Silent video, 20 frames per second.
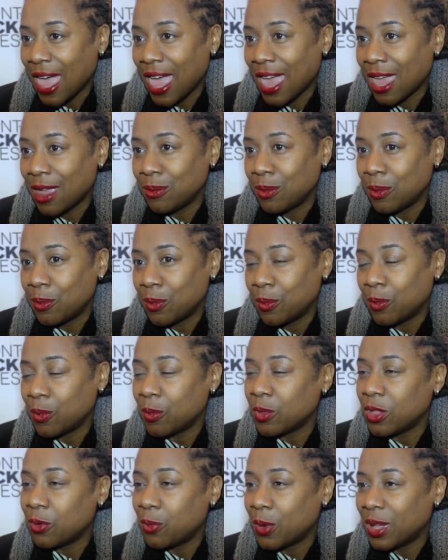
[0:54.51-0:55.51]
and
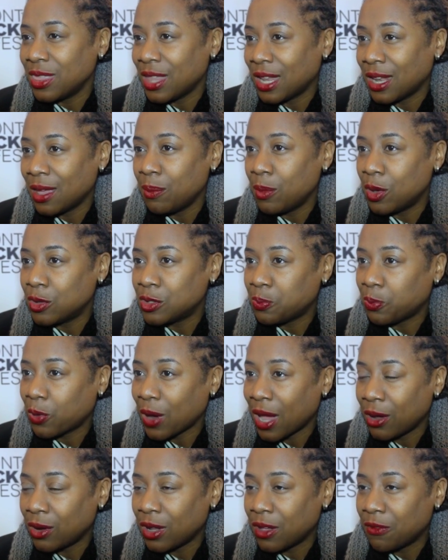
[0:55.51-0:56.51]
the one that I'm most
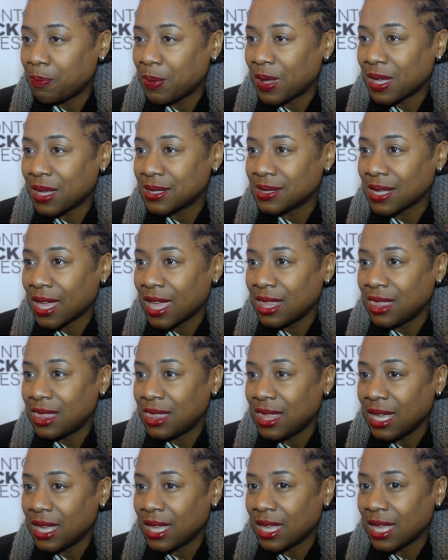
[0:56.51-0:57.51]
proud of, because I
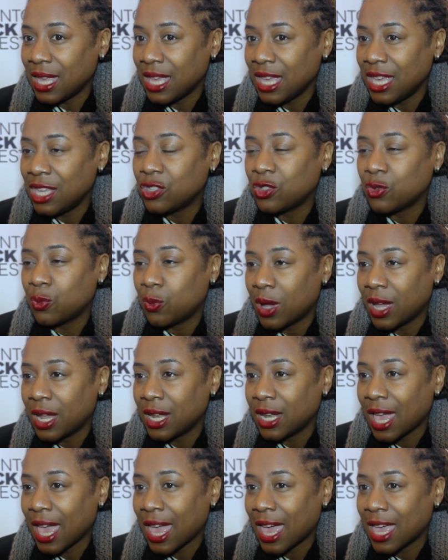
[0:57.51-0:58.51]
think each
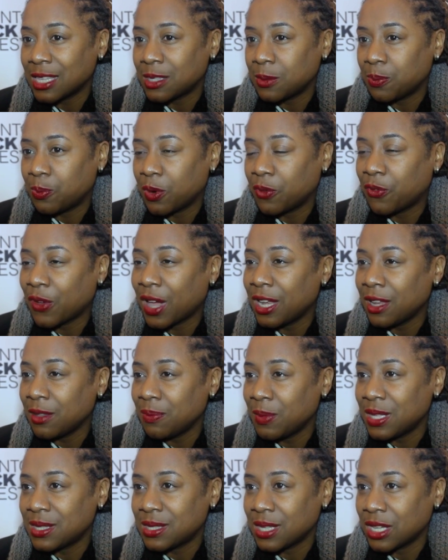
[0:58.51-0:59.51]
one has
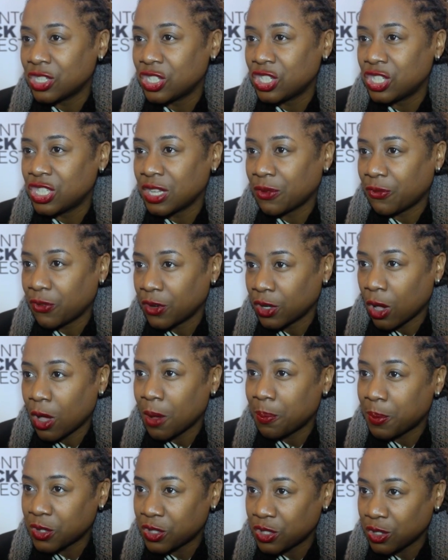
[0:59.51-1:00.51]
provided me such different
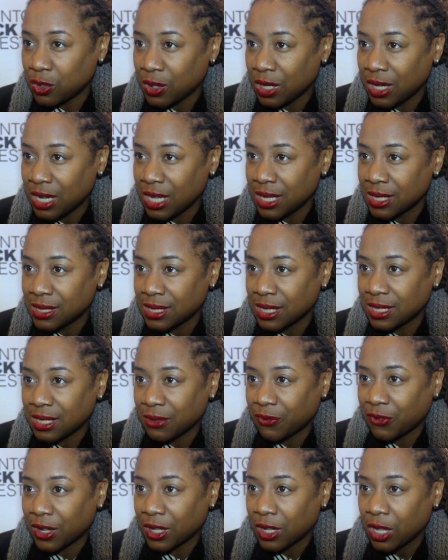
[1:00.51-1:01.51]
opportunities and
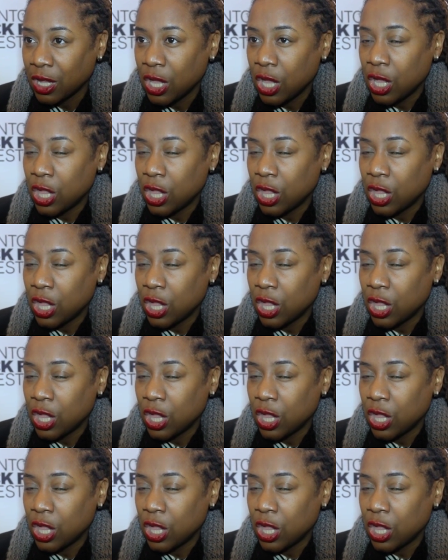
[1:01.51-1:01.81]
different